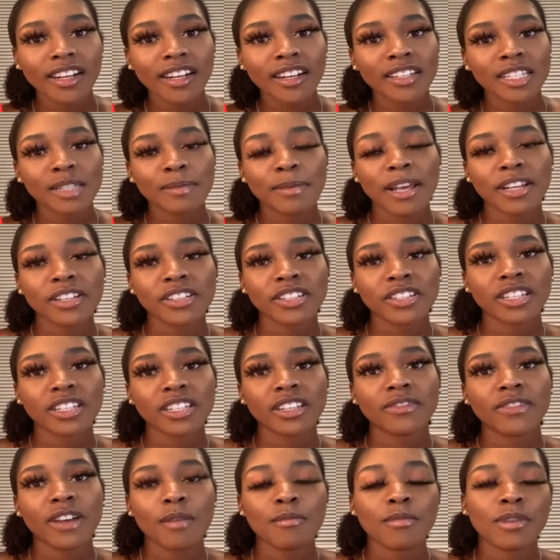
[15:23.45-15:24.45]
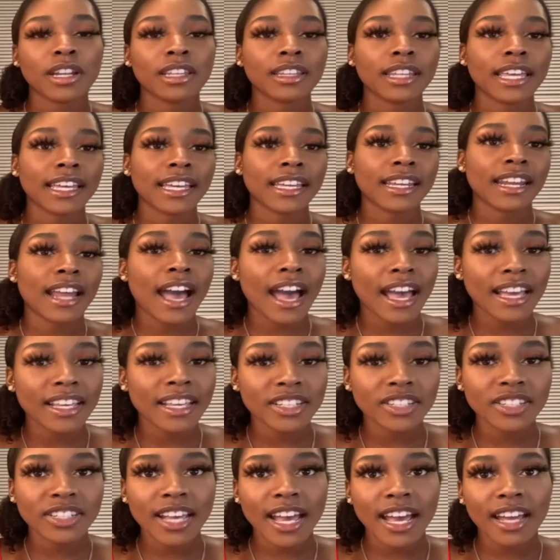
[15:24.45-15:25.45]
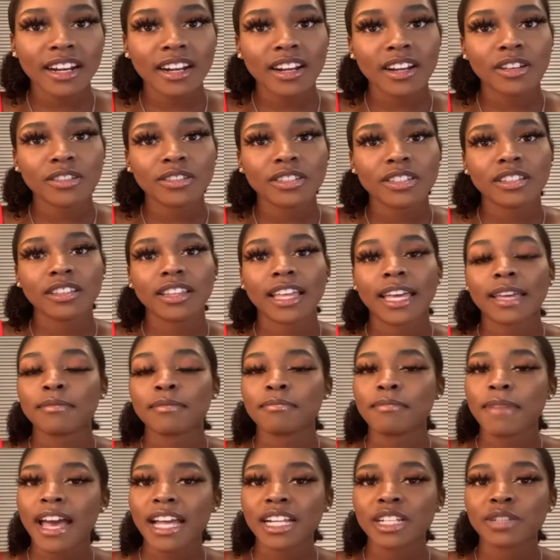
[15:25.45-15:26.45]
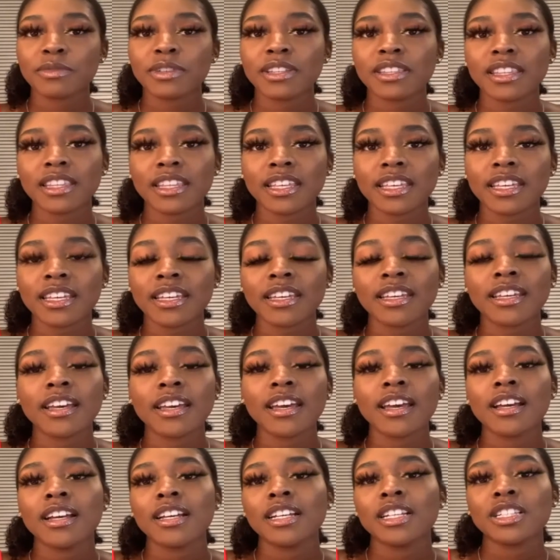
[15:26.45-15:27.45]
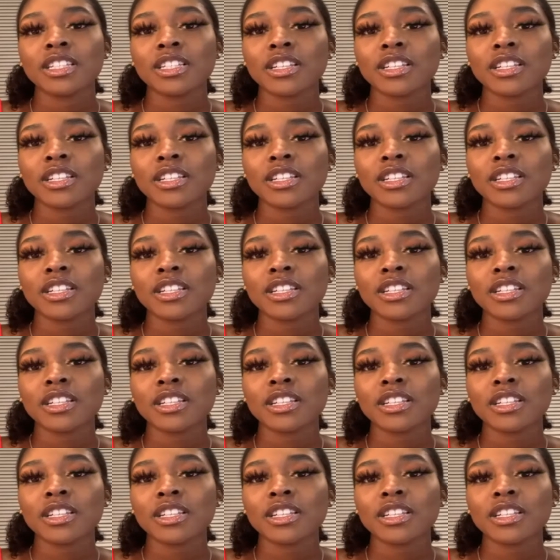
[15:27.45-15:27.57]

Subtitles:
especially if I'm wearing like an eyeshadow to like match with it. So